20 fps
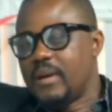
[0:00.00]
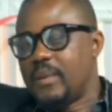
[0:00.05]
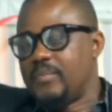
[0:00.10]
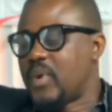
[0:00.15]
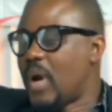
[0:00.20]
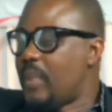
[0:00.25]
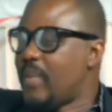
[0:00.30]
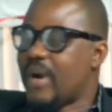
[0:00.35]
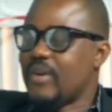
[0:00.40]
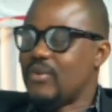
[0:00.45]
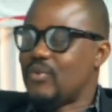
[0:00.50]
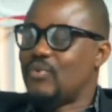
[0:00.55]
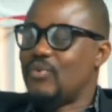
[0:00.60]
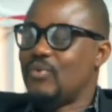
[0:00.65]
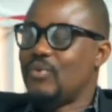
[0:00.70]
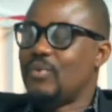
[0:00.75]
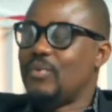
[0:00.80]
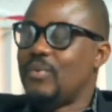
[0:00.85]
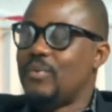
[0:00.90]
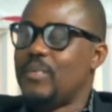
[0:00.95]
primary
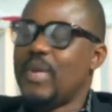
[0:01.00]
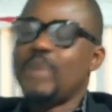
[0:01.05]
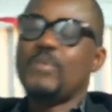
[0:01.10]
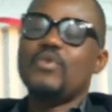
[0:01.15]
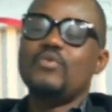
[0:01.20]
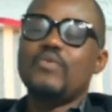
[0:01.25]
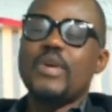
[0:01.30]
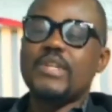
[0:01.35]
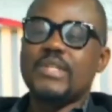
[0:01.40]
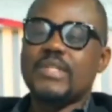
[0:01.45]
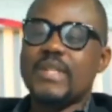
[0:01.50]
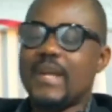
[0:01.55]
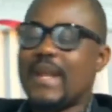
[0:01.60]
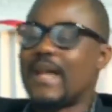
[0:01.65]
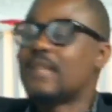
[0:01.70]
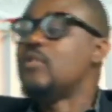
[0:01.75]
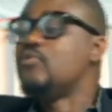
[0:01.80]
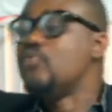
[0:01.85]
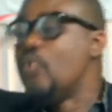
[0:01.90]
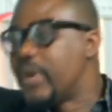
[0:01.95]
school, maybe you registered
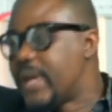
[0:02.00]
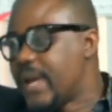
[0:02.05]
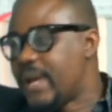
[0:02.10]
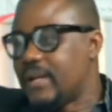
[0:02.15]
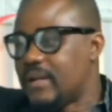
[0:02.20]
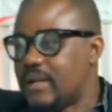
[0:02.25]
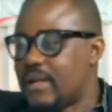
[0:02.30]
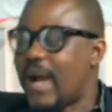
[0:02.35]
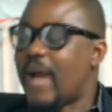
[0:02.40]
at Rokel.